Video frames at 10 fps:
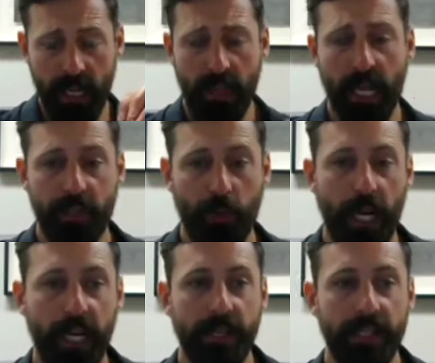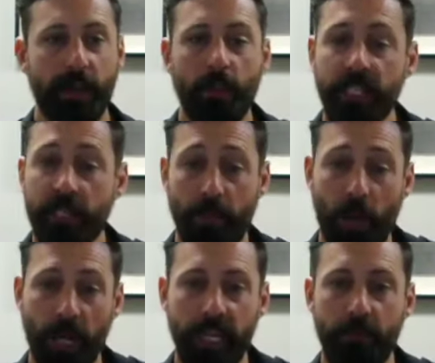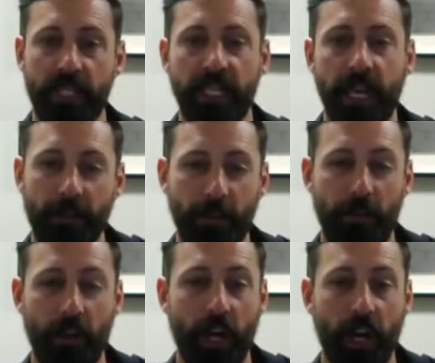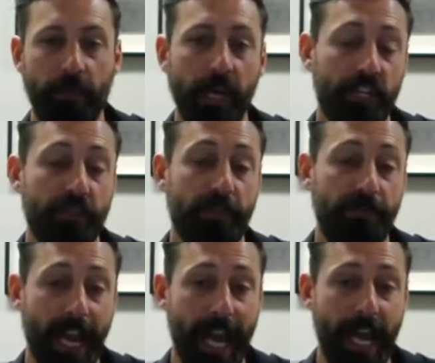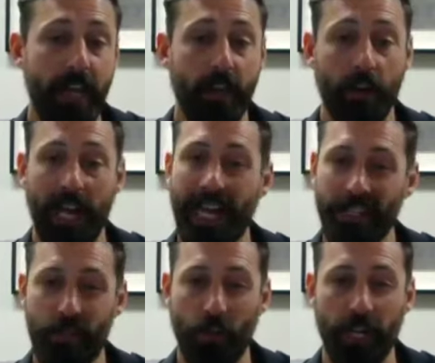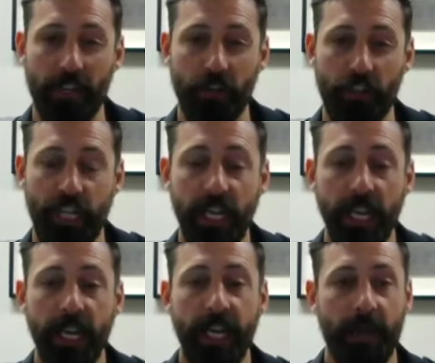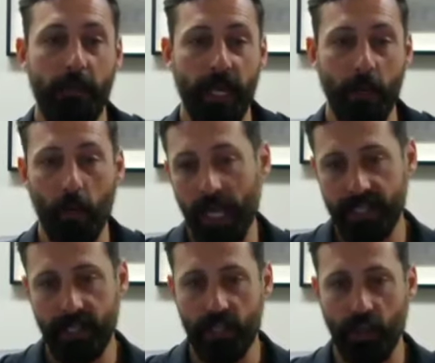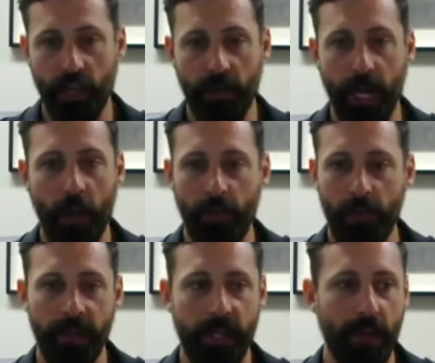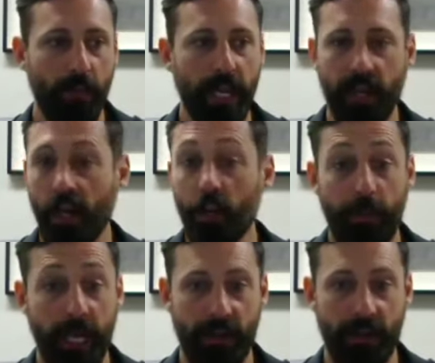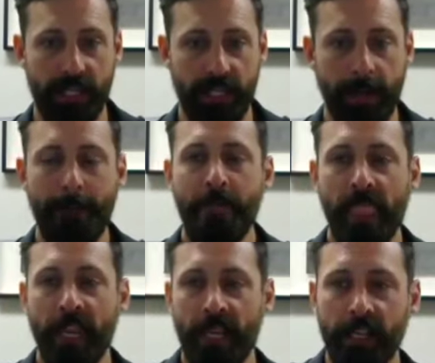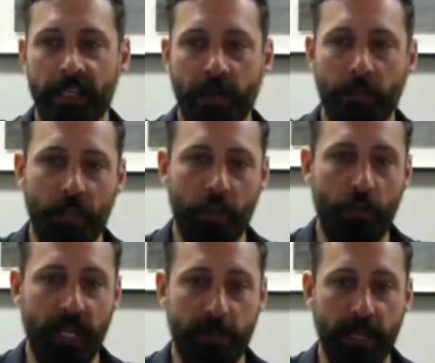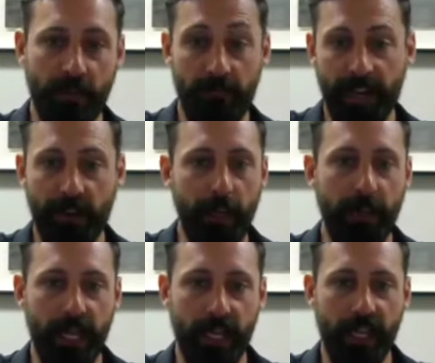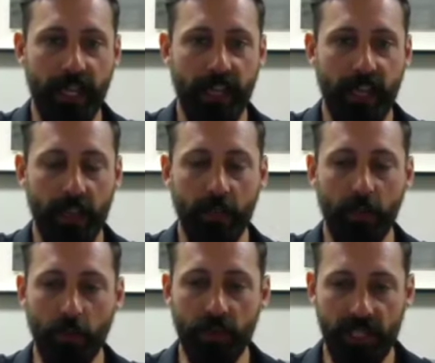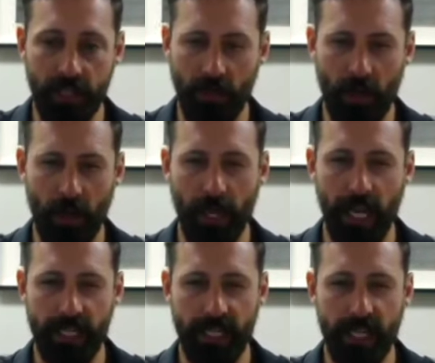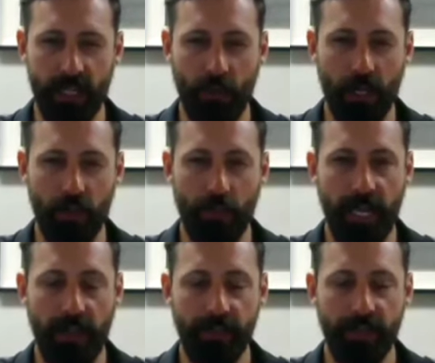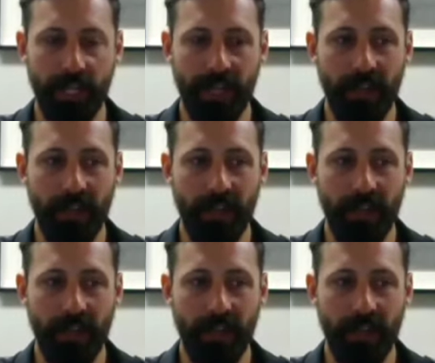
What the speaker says: That's why someone's body who's never put on much fat or had stored energy and weighs a certain amount, maybe they weigh 100 pounds. Someone who has been very big and loses a lot of weight to get to 100 pounds,